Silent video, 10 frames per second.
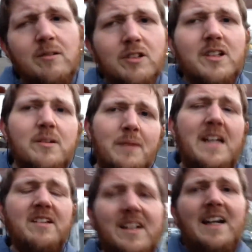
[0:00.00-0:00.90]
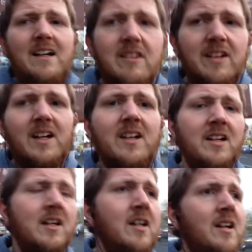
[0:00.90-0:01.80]
was an amazing actor
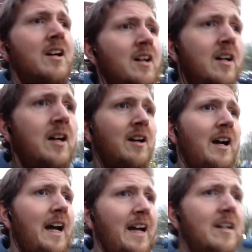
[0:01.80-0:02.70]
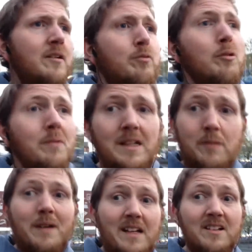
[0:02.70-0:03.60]
and probably an
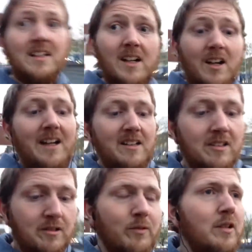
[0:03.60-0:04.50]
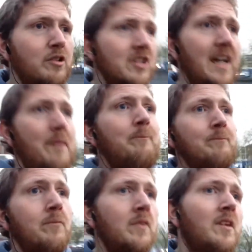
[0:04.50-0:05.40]
amazing guy. So it's a real shame
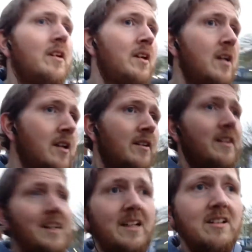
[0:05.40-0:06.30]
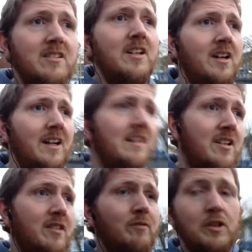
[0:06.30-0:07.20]
that he's died.
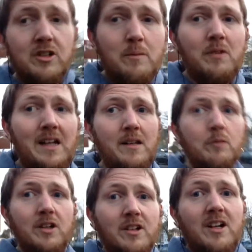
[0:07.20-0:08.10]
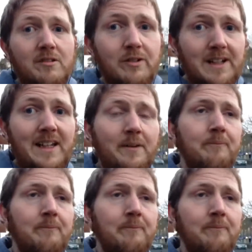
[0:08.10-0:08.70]
It's a real shame when anyone dies, really.